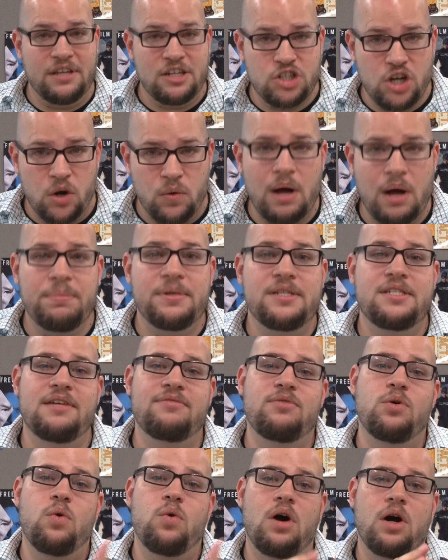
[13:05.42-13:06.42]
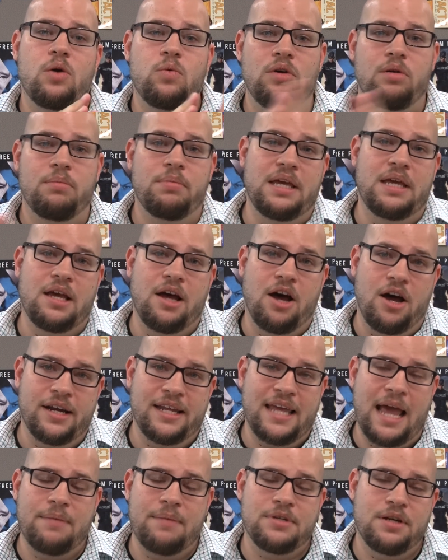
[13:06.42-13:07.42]
they show up in Civil War, will be on
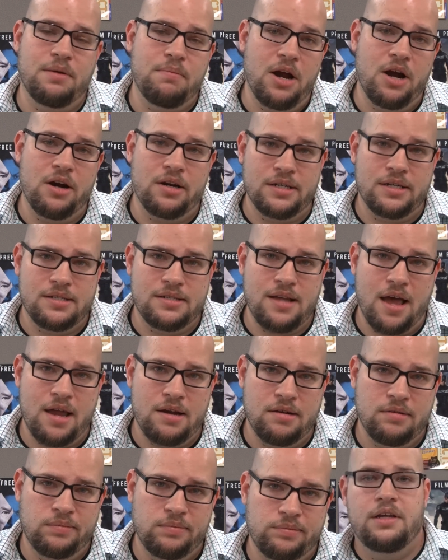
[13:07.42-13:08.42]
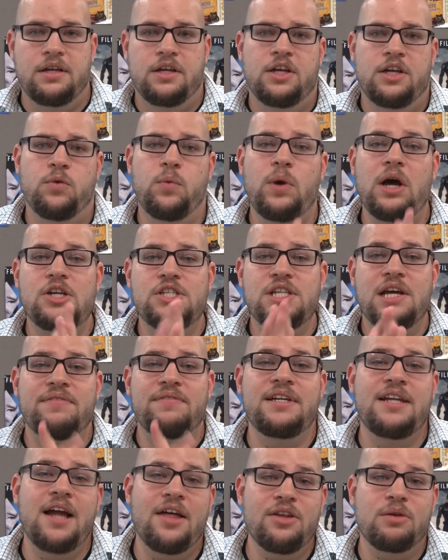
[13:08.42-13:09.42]
Captain America's side. We also have
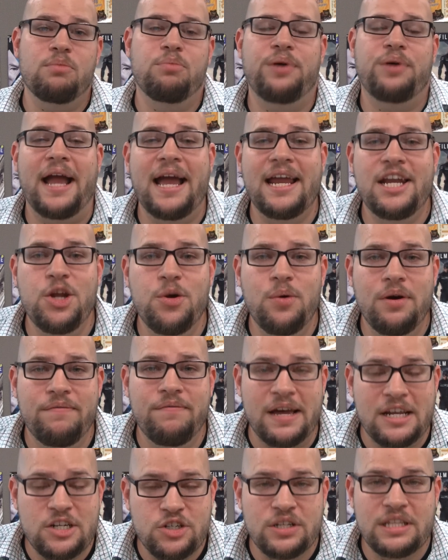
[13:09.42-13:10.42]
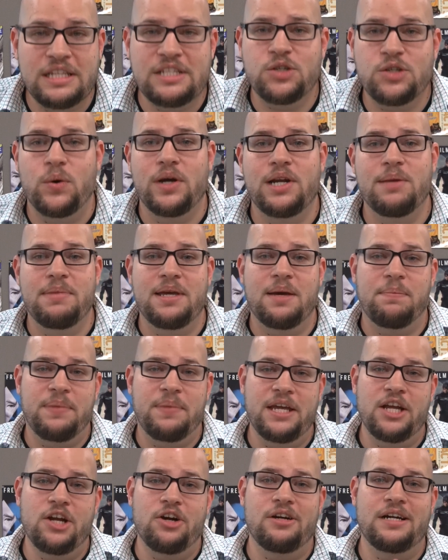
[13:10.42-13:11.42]
another brand new Avenger that's going to be
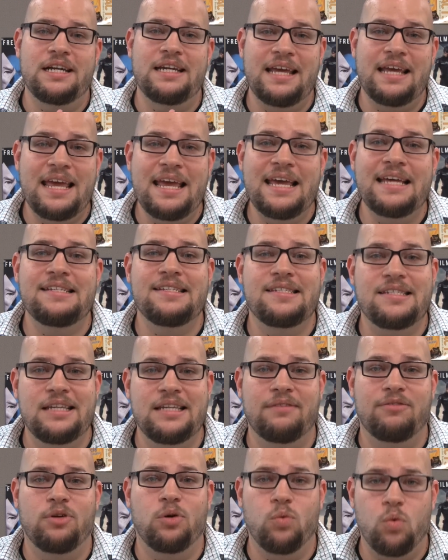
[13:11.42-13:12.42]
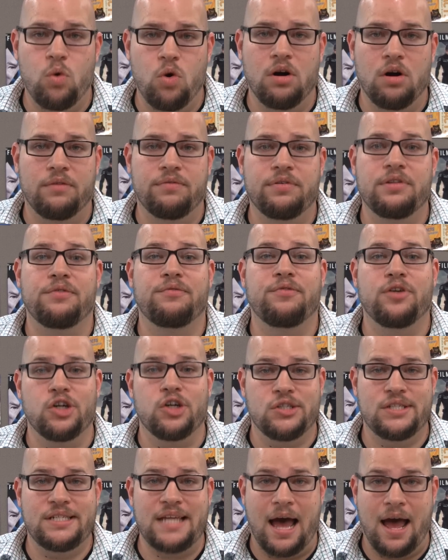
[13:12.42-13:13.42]
appearing in Civil War for the
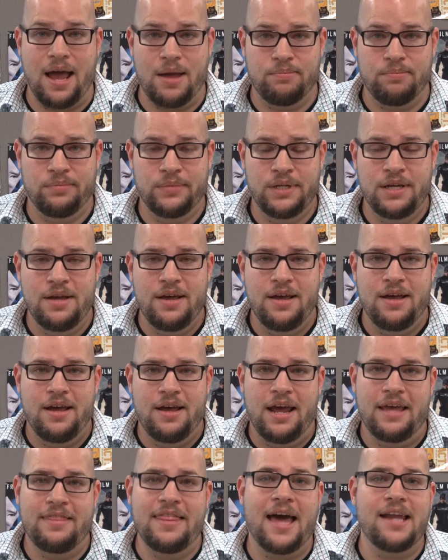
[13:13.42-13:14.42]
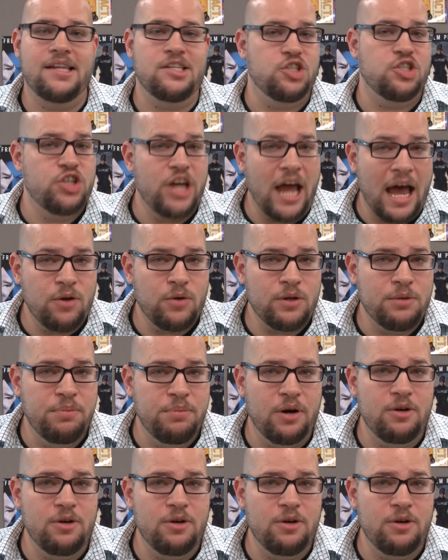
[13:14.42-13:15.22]
first time, and that is Chadwick